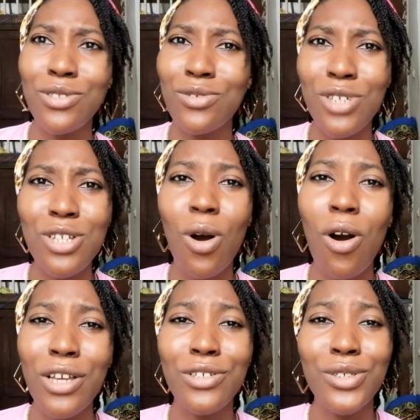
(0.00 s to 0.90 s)
doing
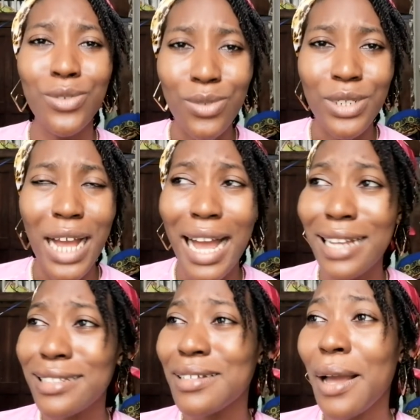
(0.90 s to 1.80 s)
all he could,
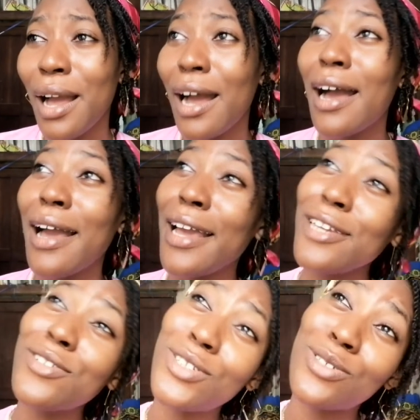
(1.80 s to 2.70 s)
and
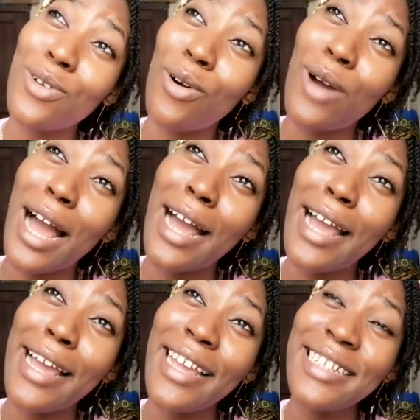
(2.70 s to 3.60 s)
it's just so,
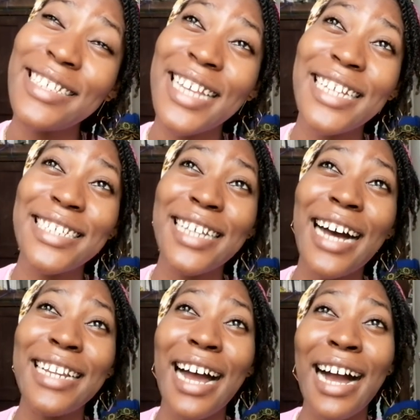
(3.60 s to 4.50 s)
in the sense
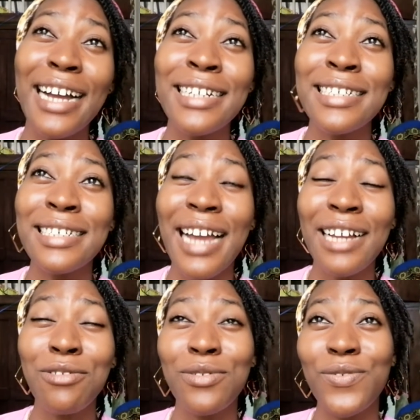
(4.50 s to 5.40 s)
that
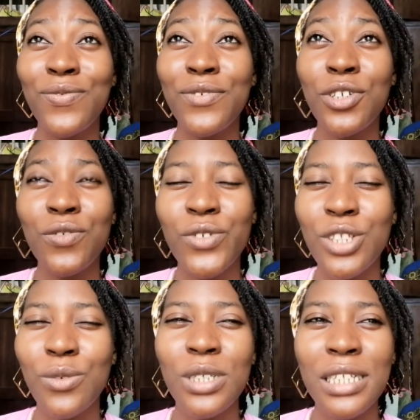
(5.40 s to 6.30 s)
I could feel for
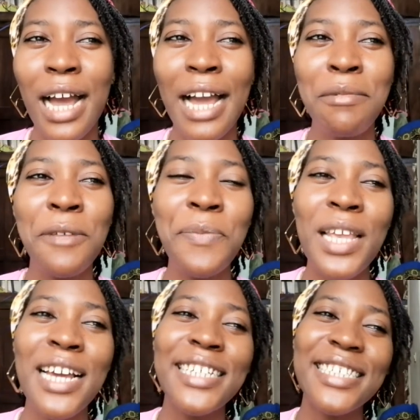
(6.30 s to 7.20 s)
Theresa. I mean,
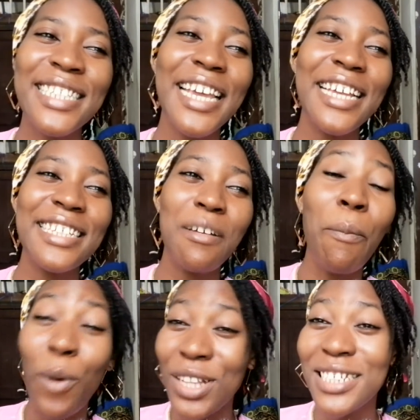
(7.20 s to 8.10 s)
seeing the
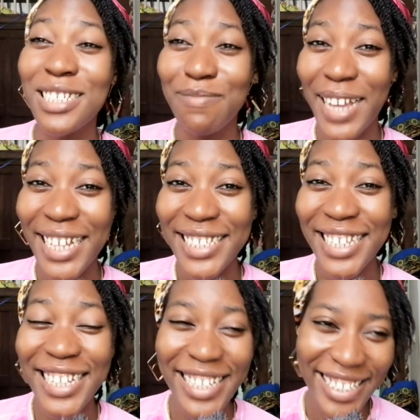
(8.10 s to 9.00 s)

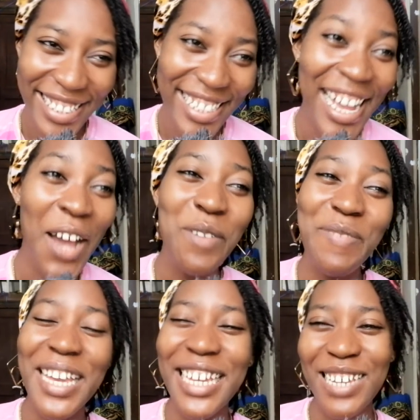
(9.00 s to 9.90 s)
punishment
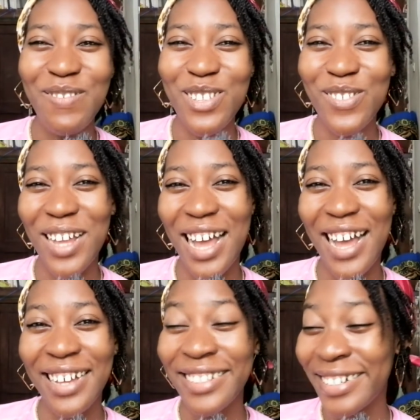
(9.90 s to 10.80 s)
being given to
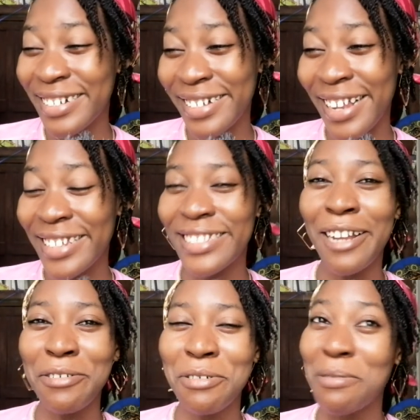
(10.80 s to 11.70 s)

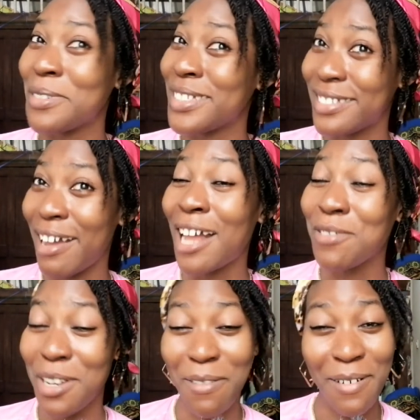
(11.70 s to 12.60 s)
Alessandro was
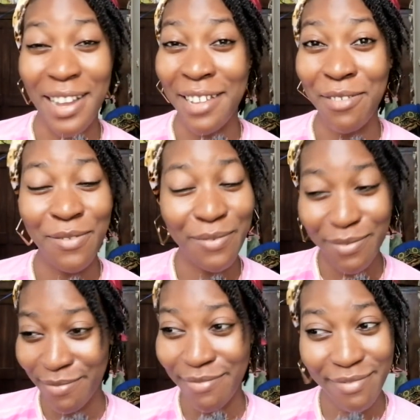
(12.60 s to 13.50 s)
actually kind of
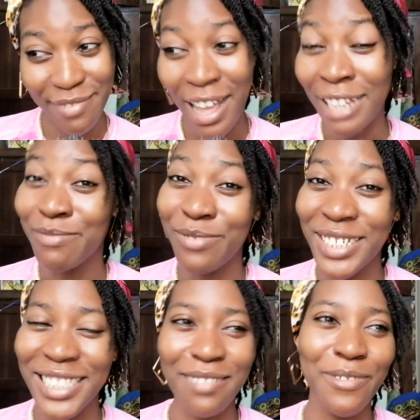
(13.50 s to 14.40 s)

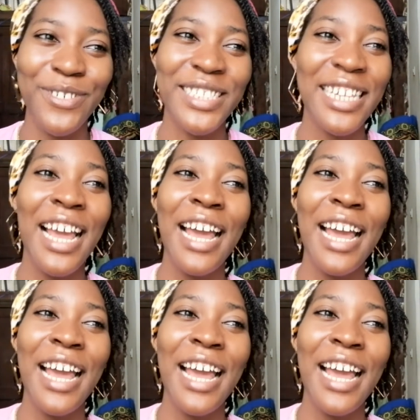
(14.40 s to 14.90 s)
heartbreaking, because